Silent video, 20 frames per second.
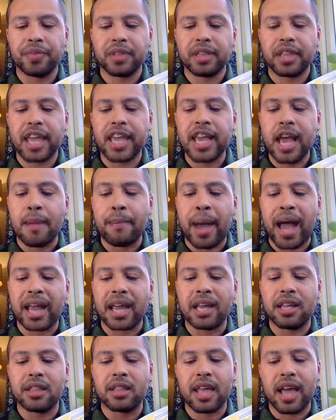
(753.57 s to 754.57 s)
They get back
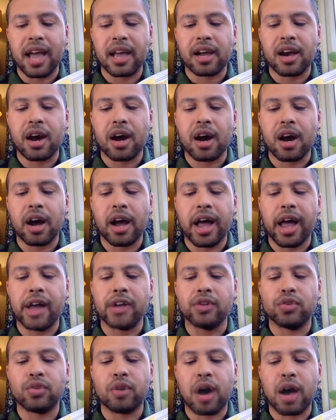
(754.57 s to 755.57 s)
in their car and
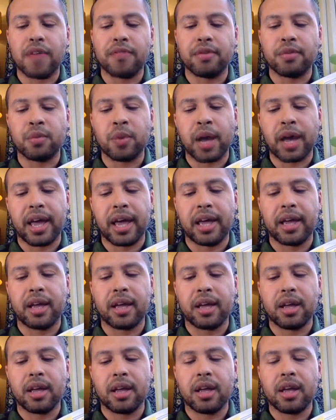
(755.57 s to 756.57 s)
drive away.
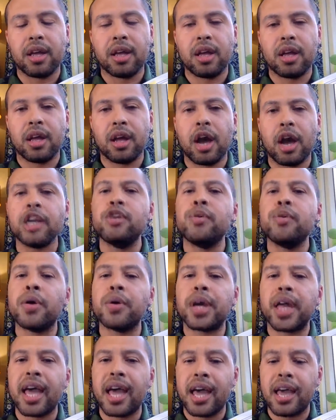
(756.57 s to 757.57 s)
Are you
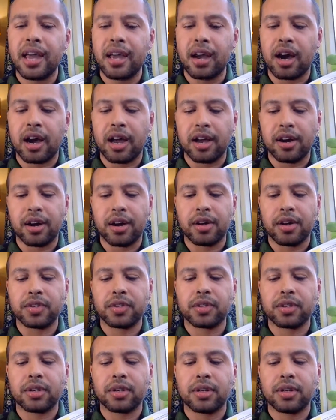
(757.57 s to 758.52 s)
okay? I ask.